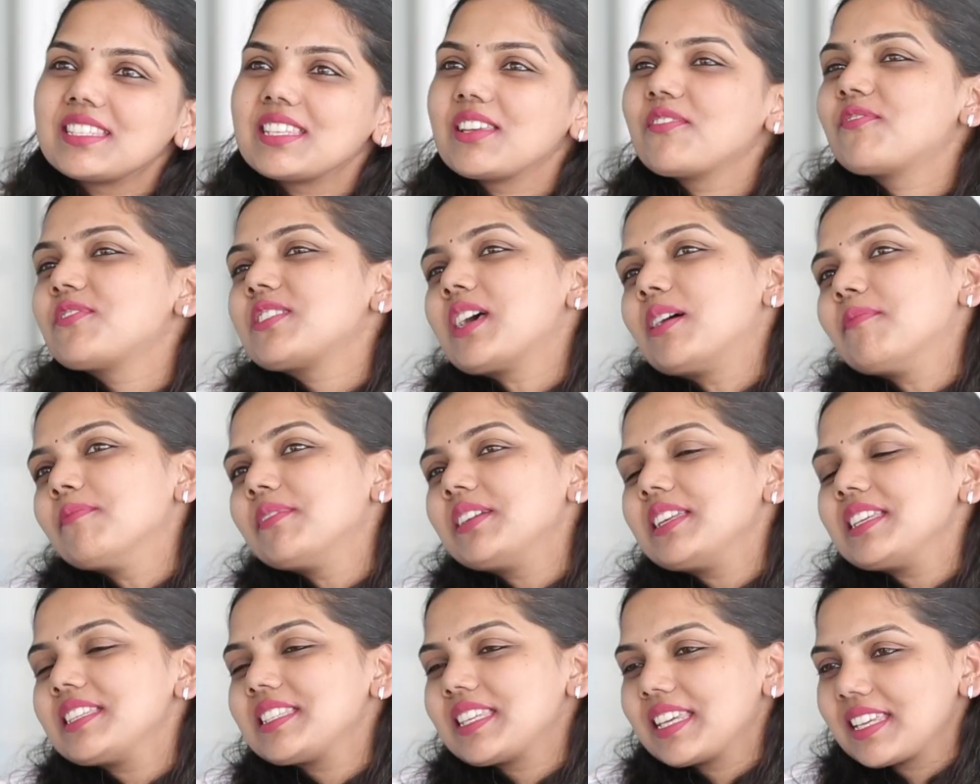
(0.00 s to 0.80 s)
If
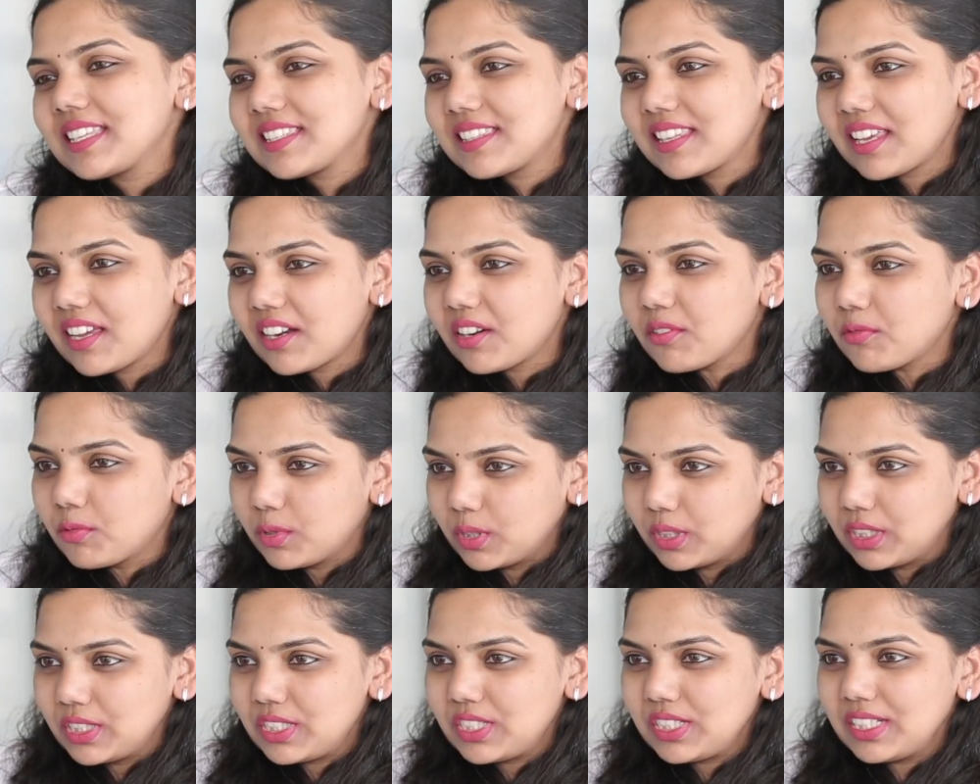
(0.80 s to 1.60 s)
somebody says they are a
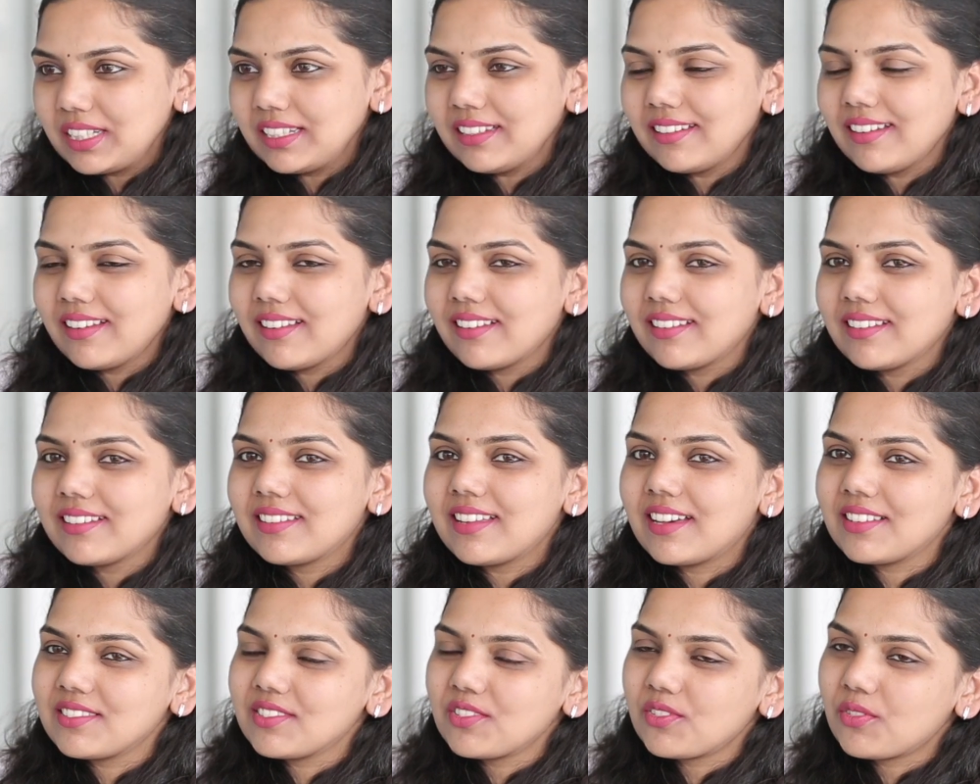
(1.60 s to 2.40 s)
virgin, it
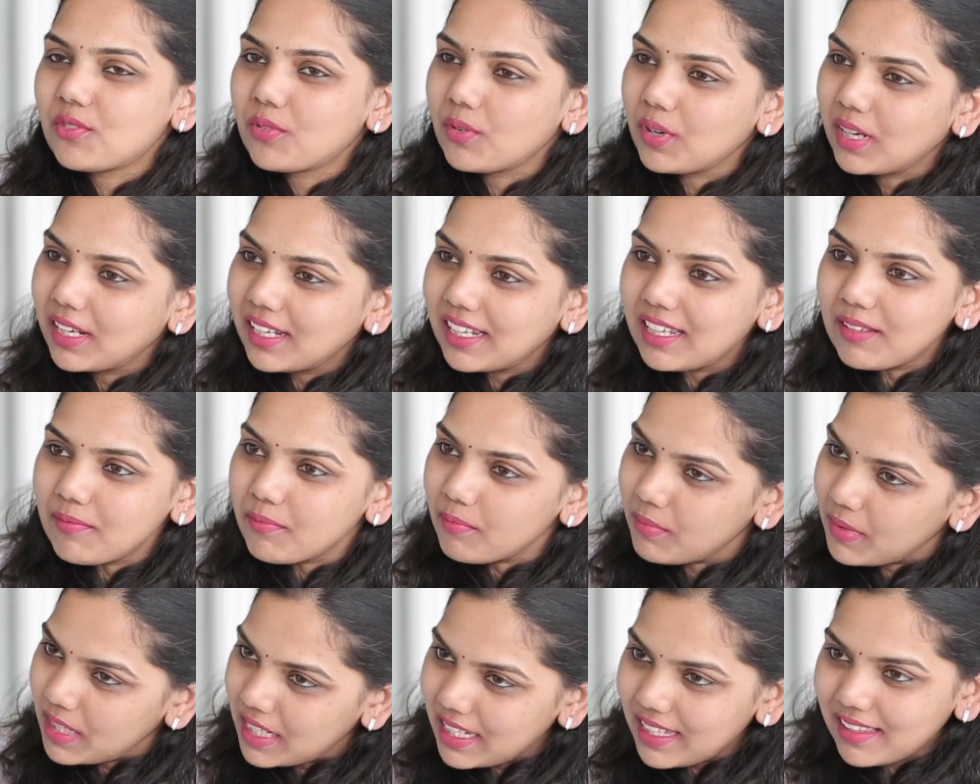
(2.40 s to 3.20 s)
doesn't really
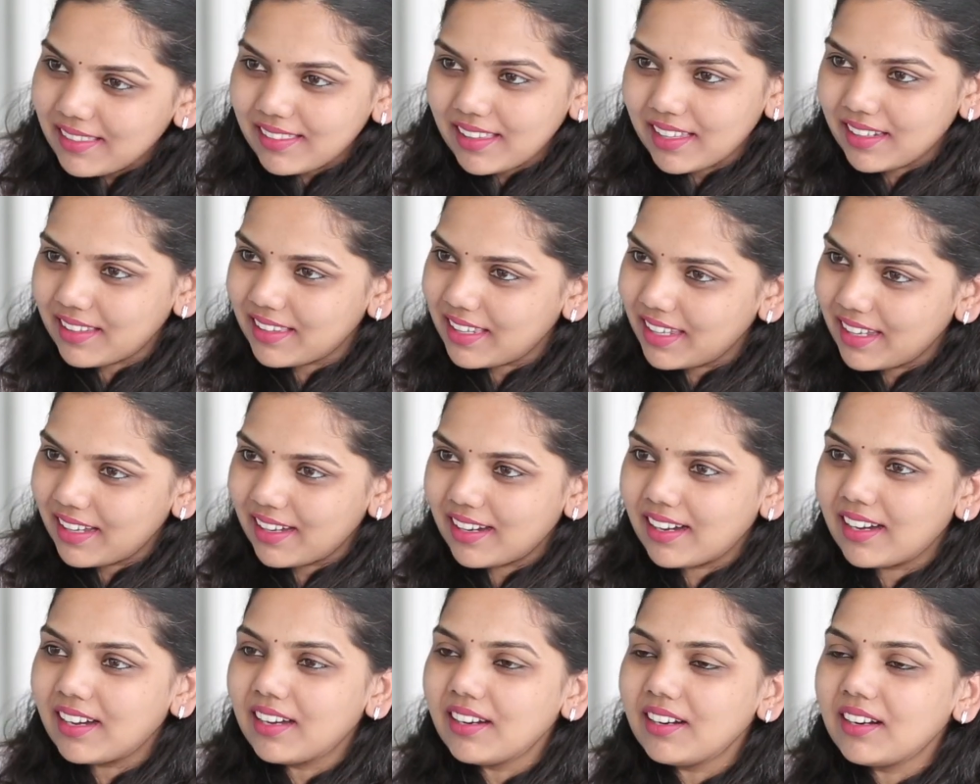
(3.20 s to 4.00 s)
mean that they
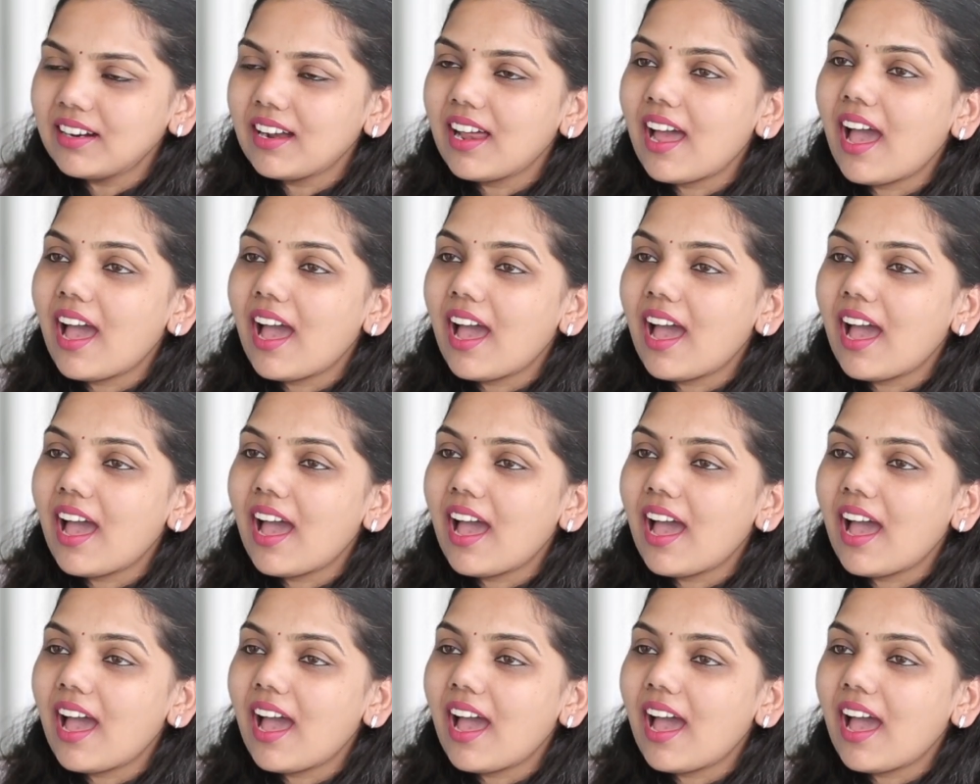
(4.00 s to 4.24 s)
are,